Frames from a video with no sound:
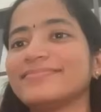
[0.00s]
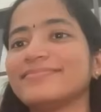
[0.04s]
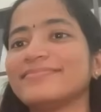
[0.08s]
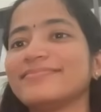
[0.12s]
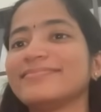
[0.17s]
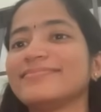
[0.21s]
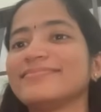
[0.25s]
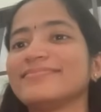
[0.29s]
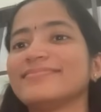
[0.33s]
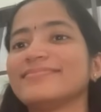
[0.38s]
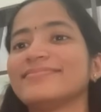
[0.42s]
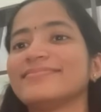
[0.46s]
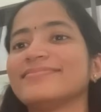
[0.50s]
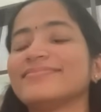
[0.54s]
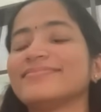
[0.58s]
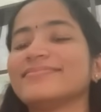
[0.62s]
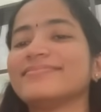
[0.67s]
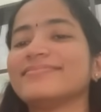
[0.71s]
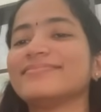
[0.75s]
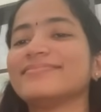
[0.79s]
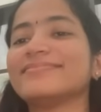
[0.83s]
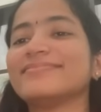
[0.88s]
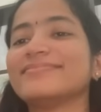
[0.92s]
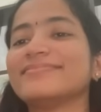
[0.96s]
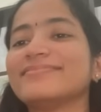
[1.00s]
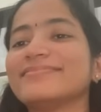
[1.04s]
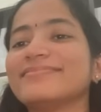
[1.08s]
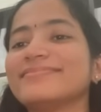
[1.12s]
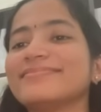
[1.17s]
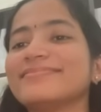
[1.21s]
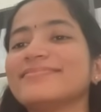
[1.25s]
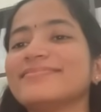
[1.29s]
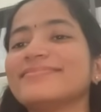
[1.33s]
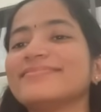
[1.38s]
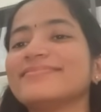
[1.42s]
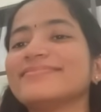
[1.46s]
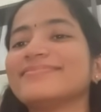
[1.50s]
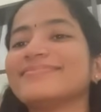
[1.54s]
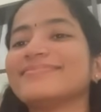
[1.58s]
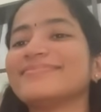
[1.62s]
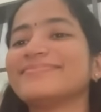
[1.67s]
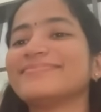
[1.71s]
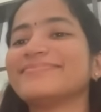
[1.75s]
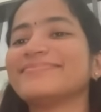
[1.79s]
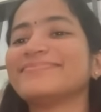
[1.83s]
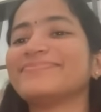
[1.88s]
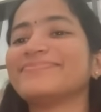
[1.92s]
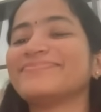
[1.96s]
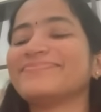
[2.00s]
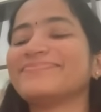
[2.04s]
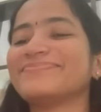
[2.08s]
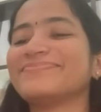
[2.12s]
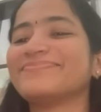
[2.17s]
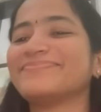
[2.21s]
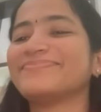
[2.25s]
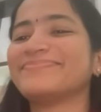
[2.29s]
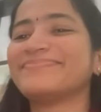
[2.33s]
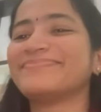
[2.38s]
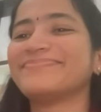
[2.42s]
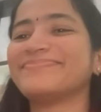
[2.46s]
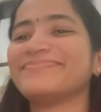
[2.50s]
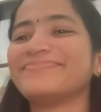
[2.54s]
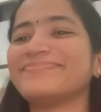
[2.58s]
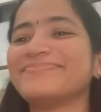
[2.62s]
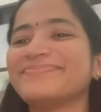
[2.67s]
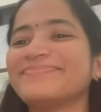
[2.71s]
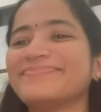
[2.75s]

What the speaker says: (silent)